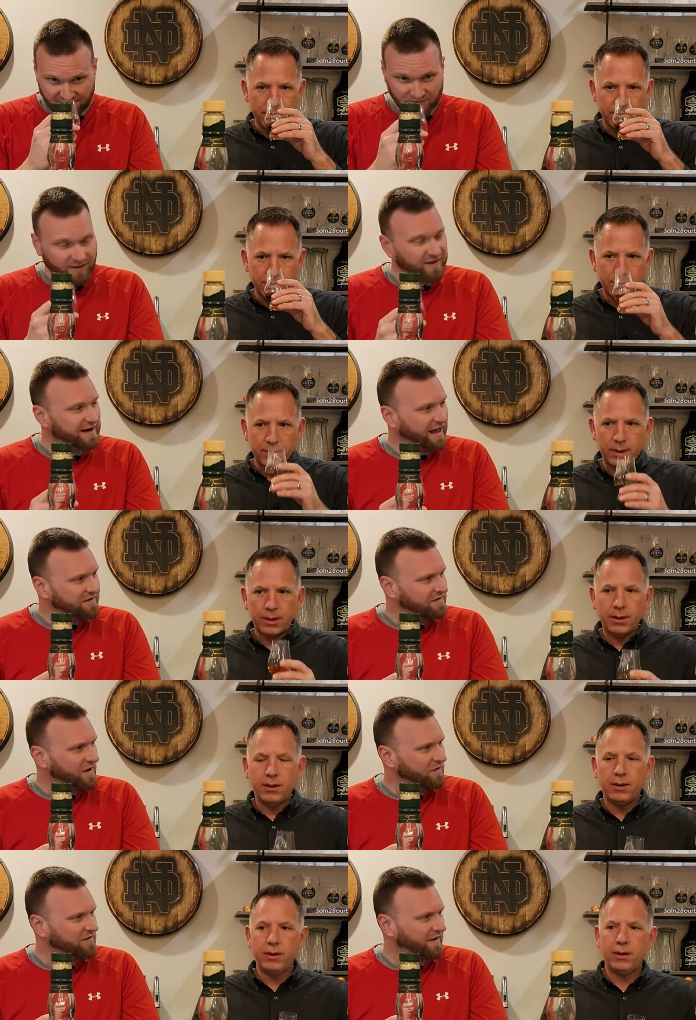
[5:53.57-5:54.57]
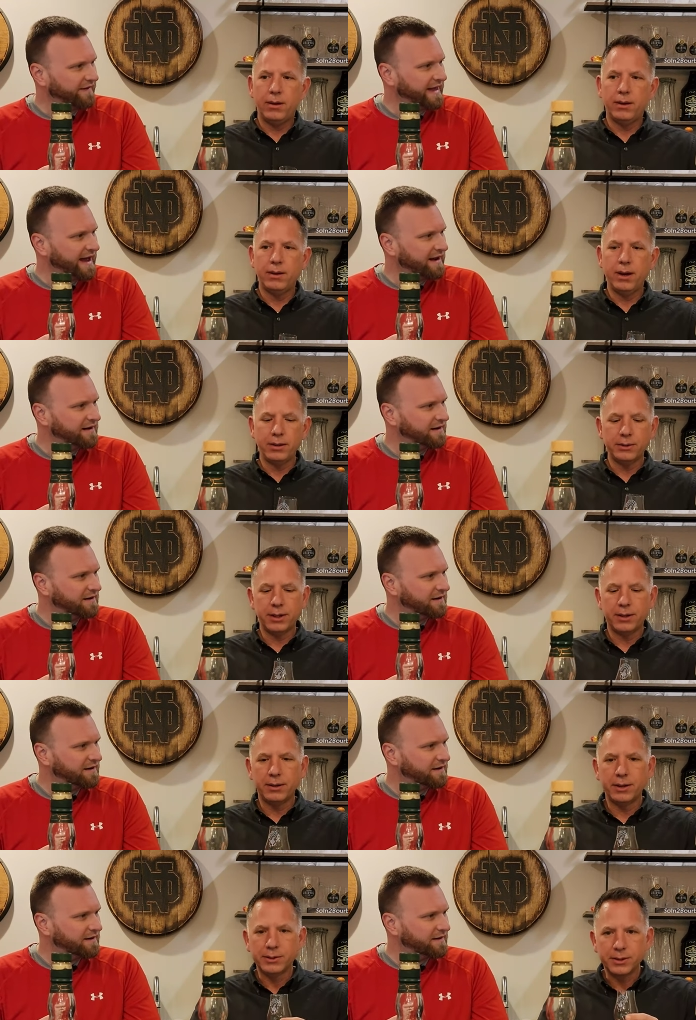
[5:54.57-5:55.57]
Speaker 1: really nice nose on that. Yeah, it's got
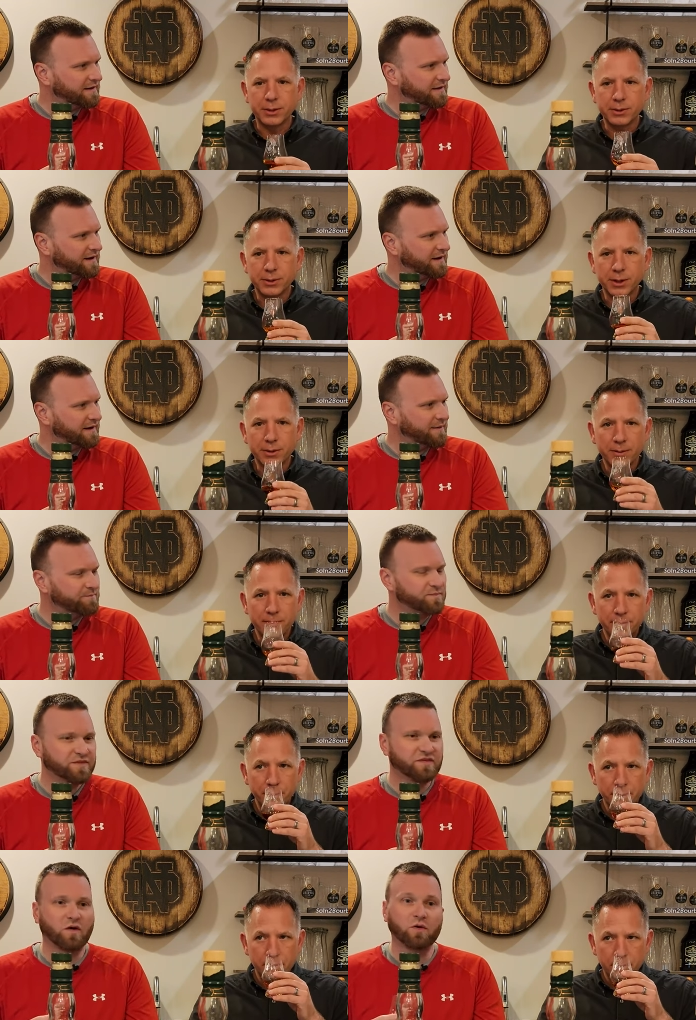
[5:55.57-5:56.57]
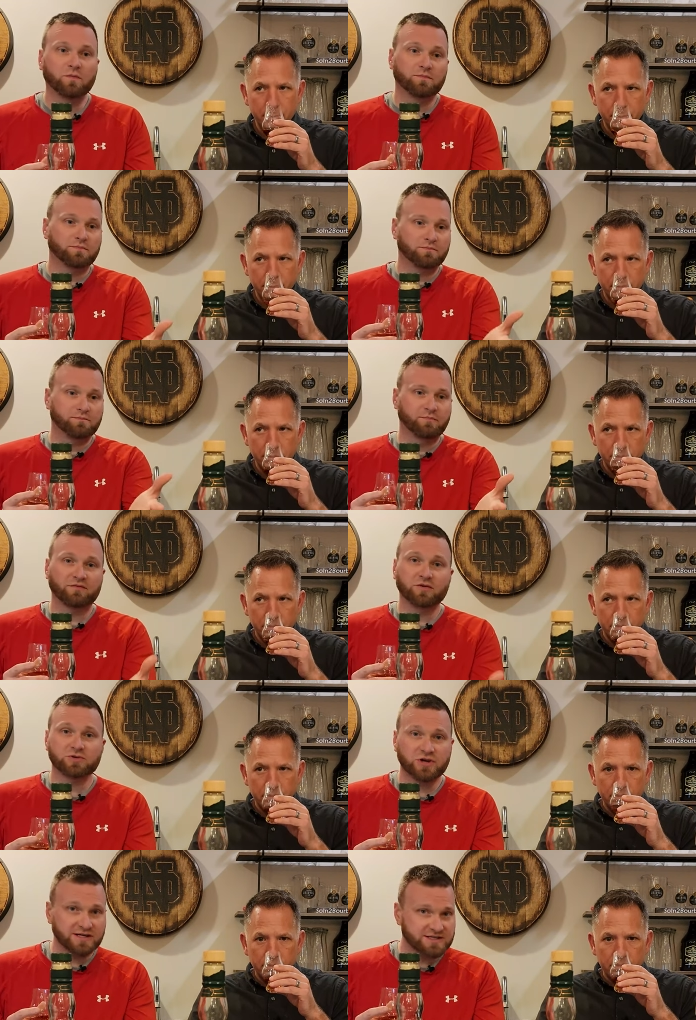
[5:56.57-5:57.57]
a nice nose. Um, so,
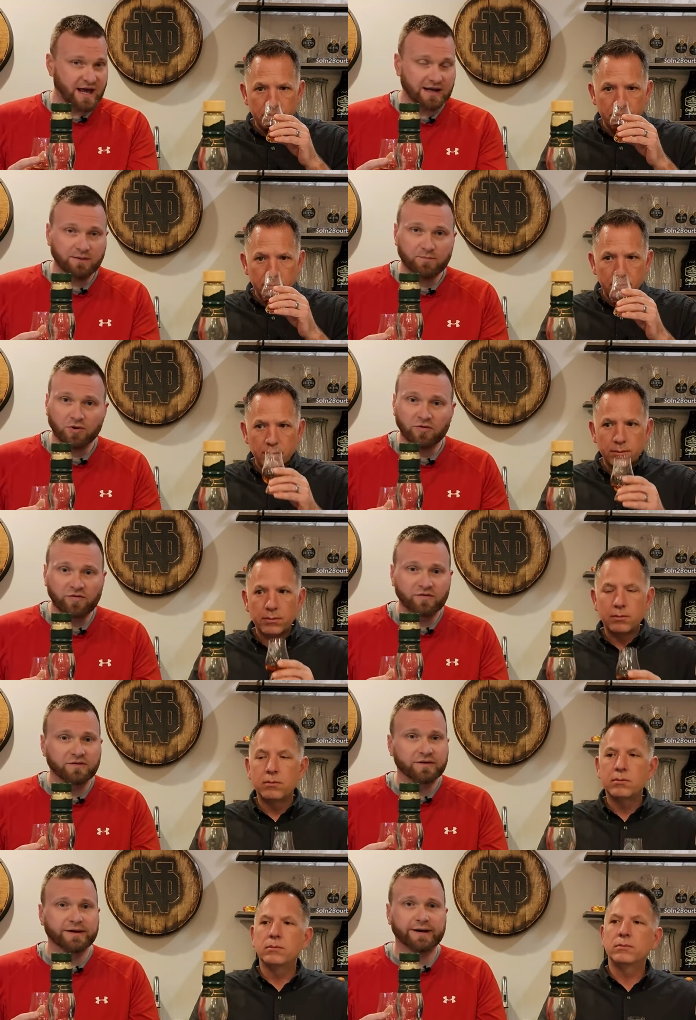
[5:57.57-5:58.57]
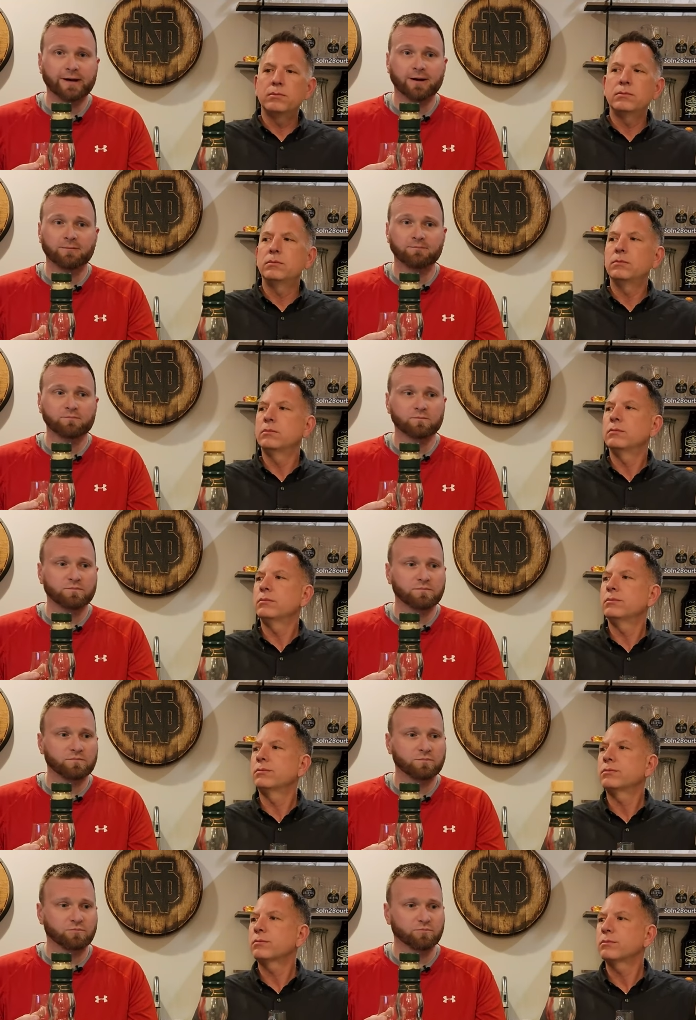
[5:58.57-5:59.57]
Buffalo Trace 90 proof, um,
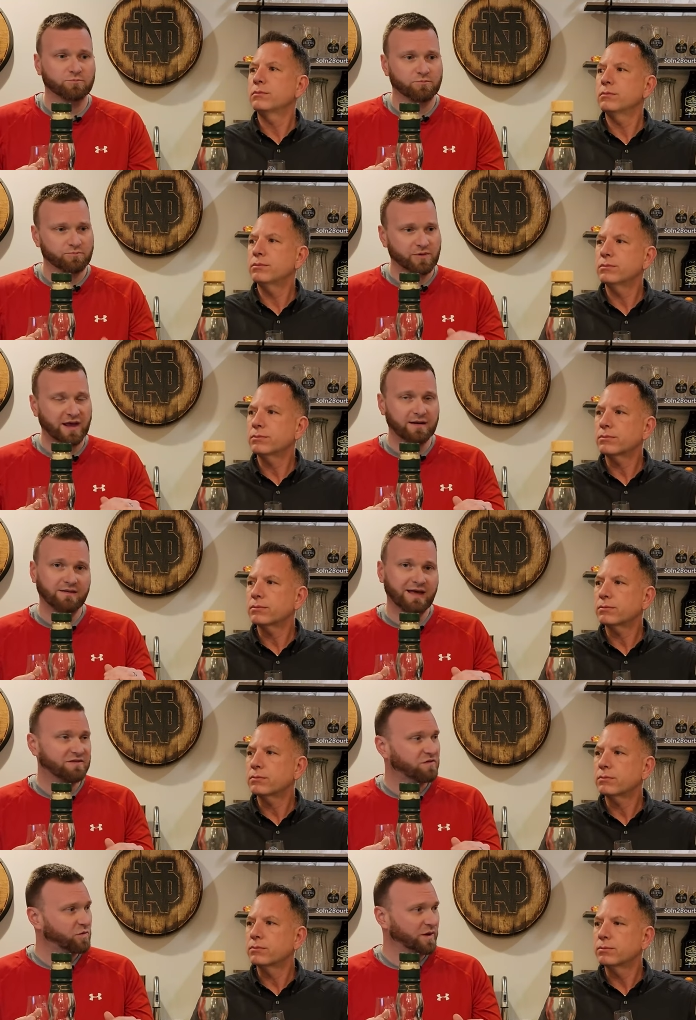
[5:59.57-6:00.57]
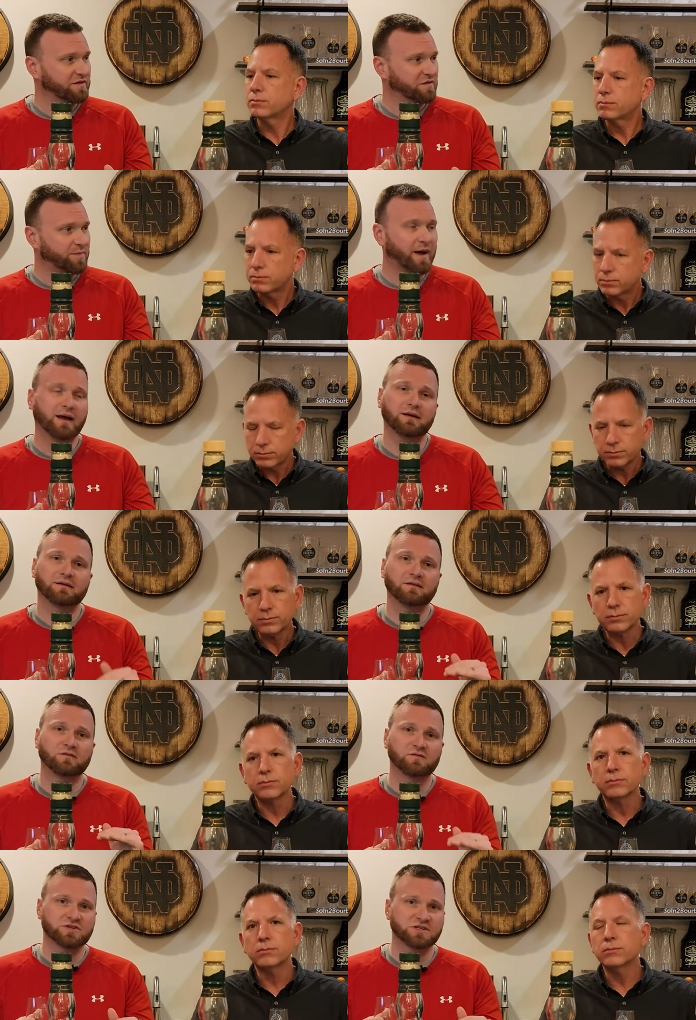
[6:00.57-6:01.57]
kind of that sweet spot
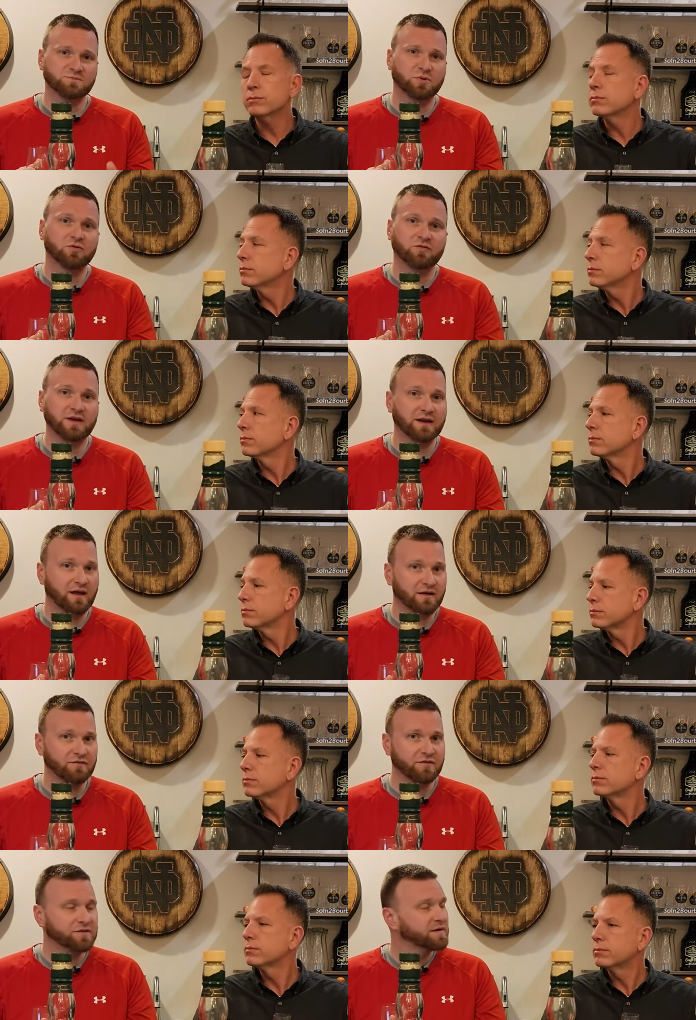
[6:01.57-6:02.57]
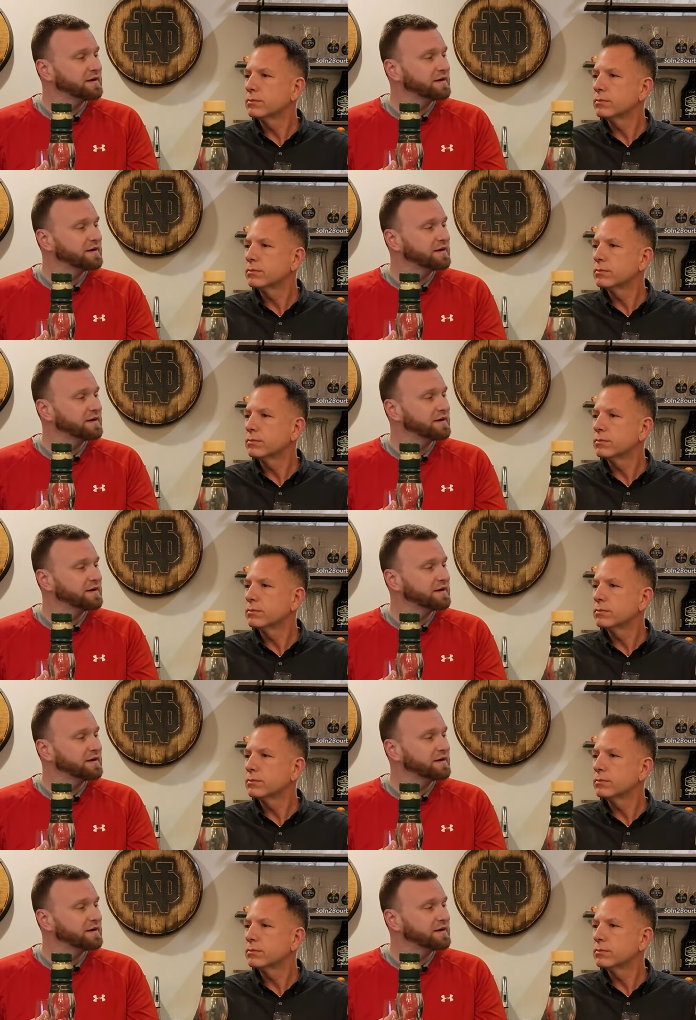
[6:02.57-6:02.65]
of just proofy enough.